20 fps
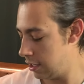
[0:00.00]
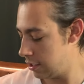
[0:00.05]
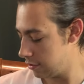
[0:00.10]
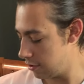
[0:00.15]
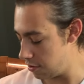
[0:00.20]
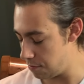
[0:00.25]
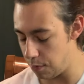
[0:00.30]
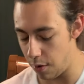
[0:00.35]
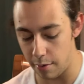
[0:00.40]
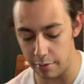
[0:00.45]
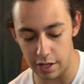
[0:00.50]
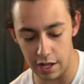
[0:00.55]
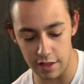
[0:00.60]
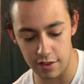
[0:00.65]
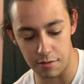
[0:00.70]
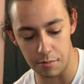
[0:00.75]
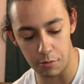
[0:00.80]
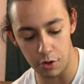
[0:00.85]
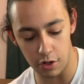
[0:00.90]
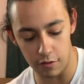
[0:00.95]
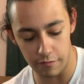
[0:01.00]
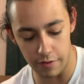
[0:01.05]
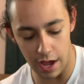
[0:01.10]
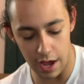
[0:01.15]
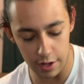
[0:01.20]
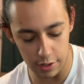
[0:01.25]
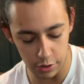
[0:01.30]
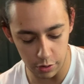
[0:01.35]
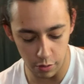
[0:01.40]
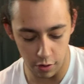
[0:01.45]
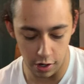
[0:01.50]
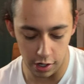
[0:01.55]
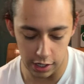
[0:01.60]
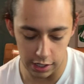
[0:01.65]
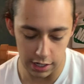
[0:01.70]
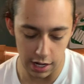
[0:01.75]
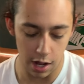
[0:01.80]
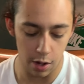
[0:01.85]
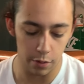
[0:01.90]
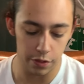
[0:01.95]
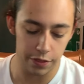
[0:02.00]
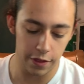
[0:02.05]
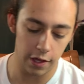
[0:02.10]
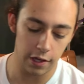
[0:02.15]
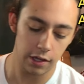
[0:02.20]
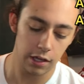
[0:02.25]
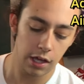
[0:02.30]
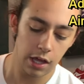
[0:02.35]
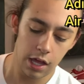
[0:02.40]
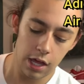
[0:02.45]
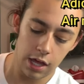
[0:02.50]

This probably has some good value on it, I would think.